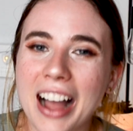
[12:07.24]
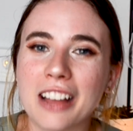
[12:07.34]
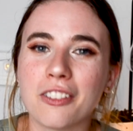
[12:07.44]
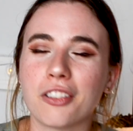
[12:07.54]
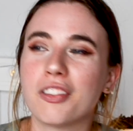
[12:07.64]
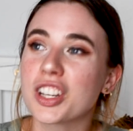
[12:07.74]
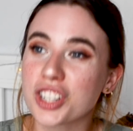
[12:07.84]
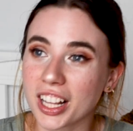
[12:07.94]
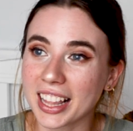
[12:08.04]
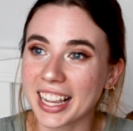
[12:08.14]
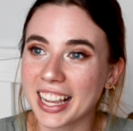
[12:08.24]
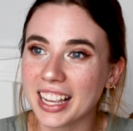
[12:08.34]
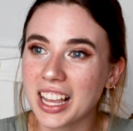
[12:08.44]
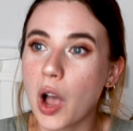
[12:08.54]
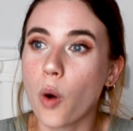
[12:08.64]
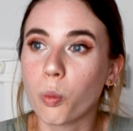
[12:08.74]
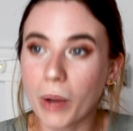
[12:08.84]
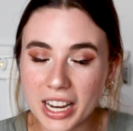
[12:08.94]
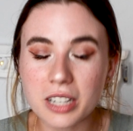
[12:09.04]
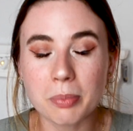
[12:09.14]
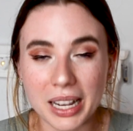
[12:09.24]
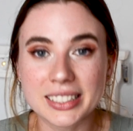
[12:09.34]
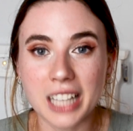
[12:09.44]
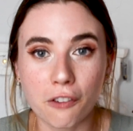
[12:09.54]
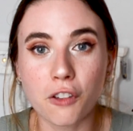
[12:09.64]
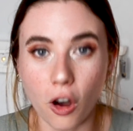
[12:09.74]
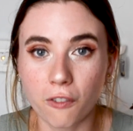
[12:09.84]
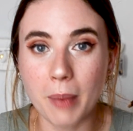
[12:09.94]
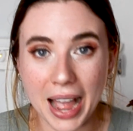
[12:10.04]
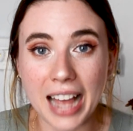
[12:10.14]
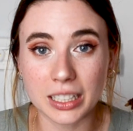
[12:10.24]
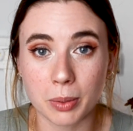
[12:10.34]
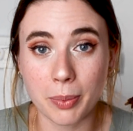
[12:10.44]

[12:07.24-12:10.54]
I have officially weaned myself off my asthma